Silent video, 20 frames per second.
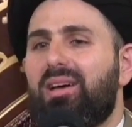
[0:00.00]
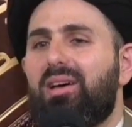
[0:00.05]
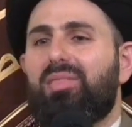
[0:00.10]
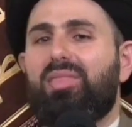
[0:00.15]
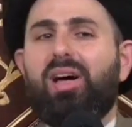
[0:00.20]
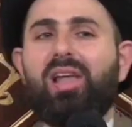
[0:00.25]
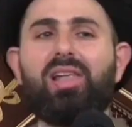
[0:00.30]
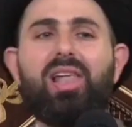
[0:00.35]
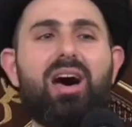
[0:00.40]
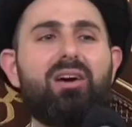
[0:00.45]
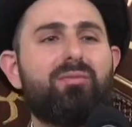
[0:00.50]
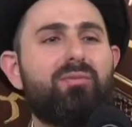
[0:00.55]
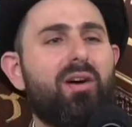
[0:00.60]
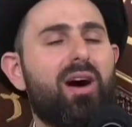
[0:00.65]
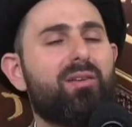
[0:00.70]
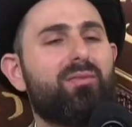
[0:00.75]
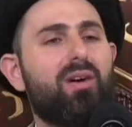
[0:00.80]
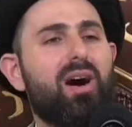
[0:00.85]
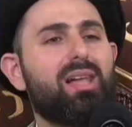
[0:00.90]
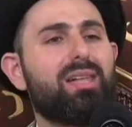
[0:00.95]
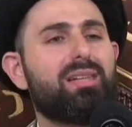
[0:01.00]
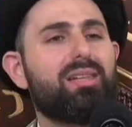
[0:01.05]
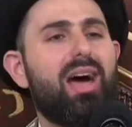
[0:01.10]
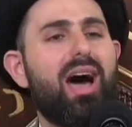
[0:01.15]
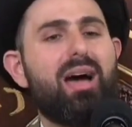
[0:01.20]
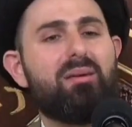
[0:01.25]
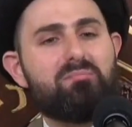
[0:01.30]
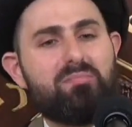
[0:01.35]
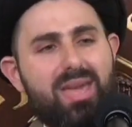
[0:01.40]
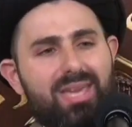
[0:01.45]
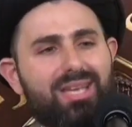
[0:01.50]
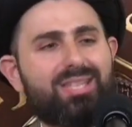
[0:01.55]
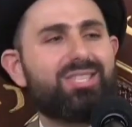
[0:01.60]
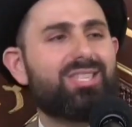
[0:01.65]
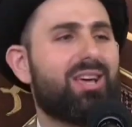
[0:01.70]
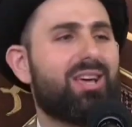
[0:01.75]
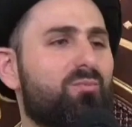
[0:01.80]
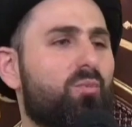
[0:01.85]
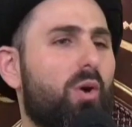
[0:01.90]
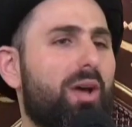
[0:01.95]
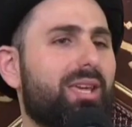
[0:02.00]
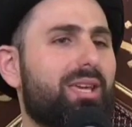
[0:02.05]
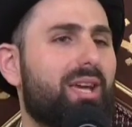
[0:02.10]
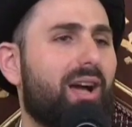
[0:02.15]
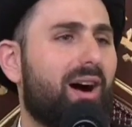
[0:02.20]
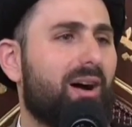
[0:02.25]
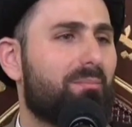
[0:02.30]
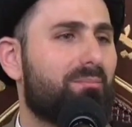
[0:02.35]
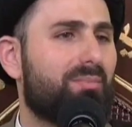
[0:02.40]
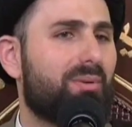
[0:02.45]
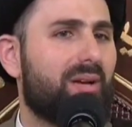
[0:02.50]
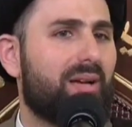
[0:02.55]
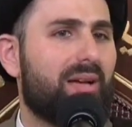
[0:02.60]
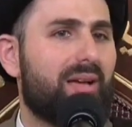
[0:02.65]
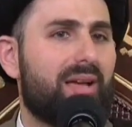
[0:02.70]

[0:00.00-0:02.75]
The love of Allah makes wake up.